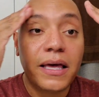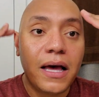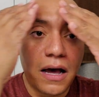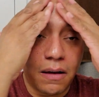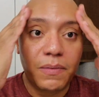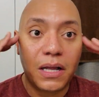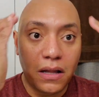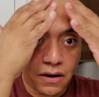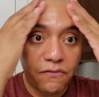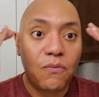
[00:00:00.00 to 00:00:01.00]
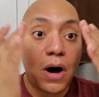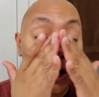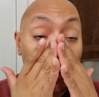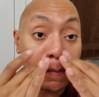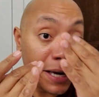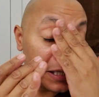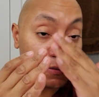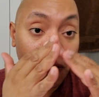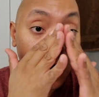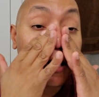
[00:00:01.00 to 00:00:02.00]
a lot of water-based
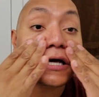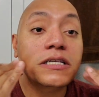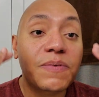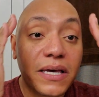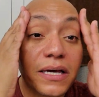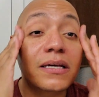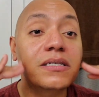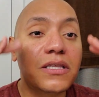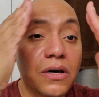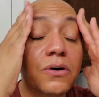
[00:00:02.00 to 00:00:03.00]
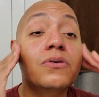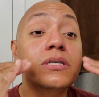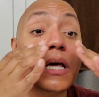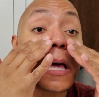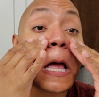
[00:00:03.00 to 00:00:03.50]
products, because those,